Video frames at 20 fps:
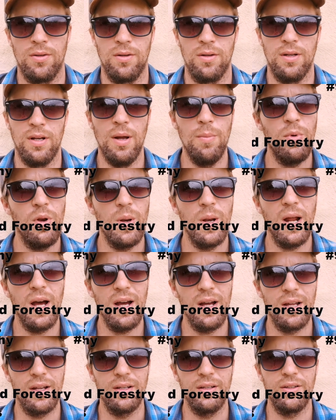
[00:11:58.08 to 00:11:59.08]
Number
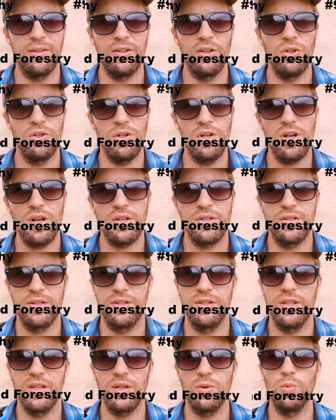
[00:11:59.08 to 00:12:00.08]
9, the last
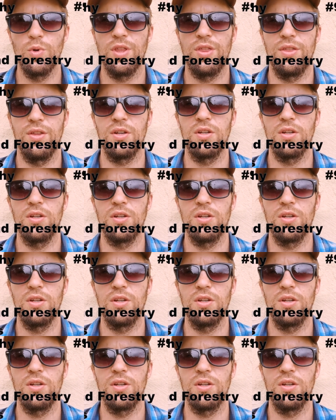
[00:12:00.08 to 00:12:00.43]
thing we think